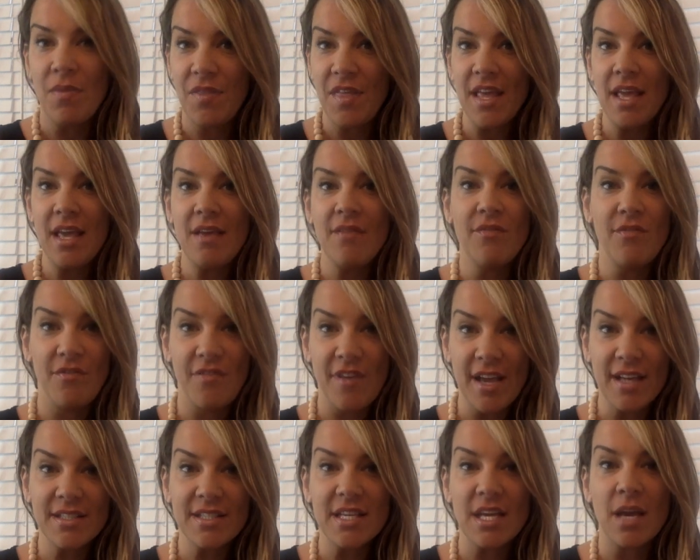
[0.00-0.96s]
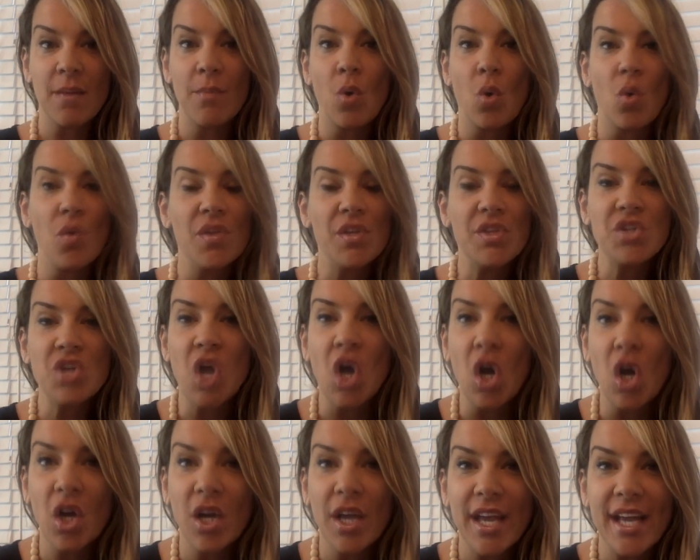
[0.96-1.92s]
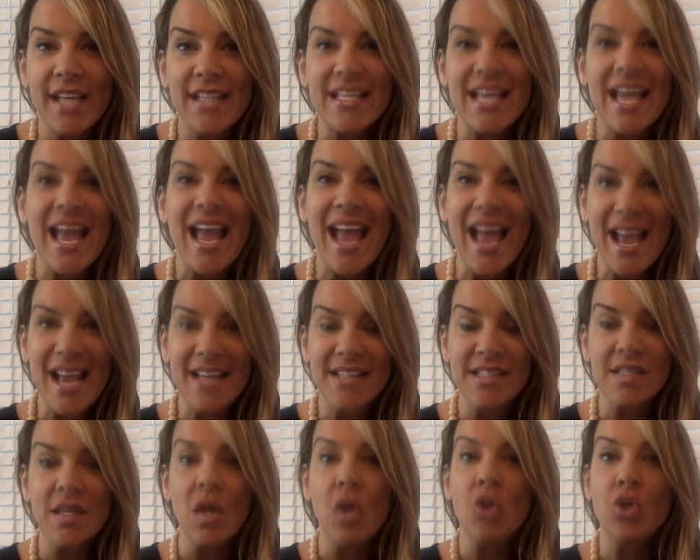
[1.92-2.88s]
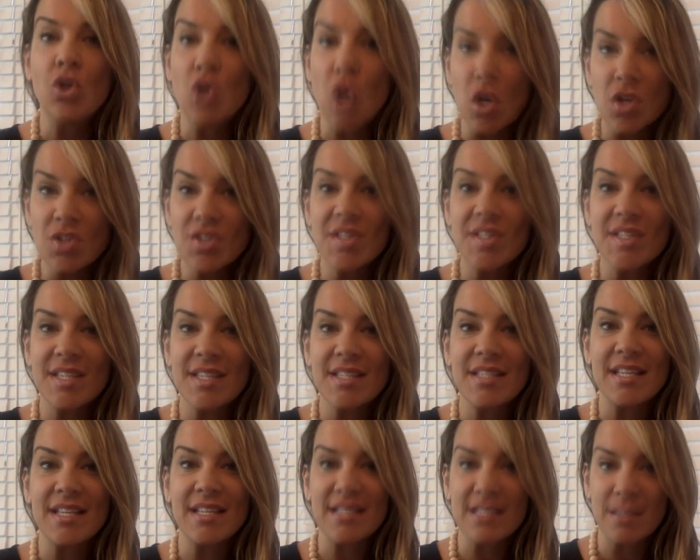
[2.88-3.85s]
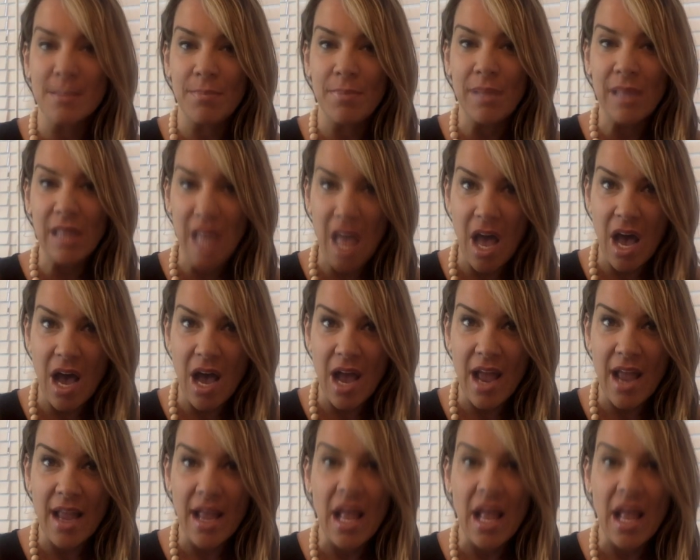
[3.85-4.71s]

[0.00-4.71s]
the victim or the target, as narcissistic supply.